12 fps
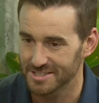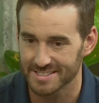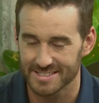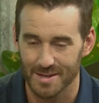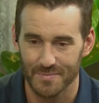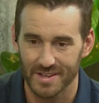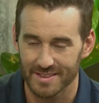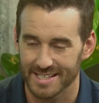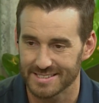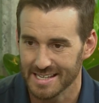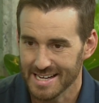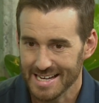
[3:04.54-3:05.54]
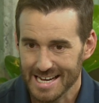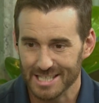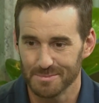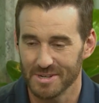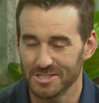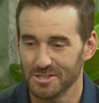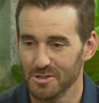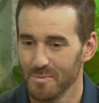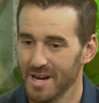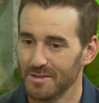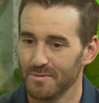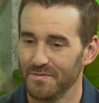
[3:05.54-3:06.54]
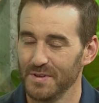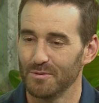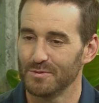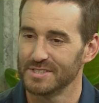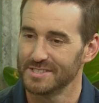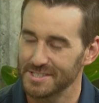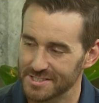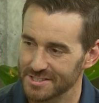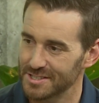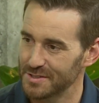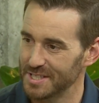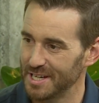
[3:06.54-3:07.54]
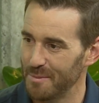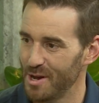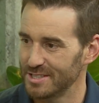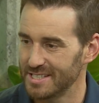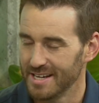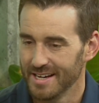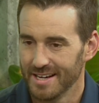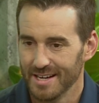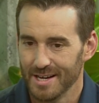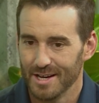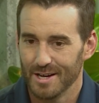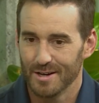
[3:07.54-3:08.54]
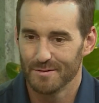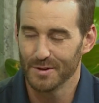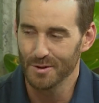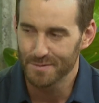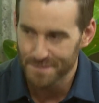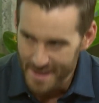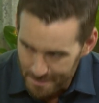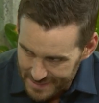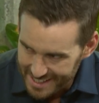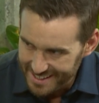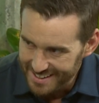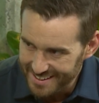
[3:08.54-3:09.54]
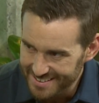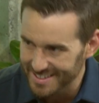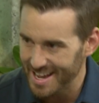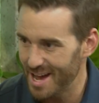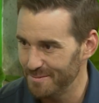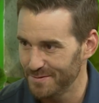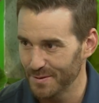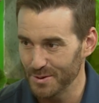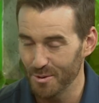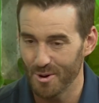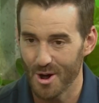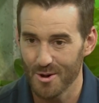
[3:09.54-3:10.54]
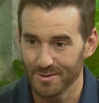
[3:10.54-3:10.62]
stages, and something that, as much as you might feel resistant to think about for your family, for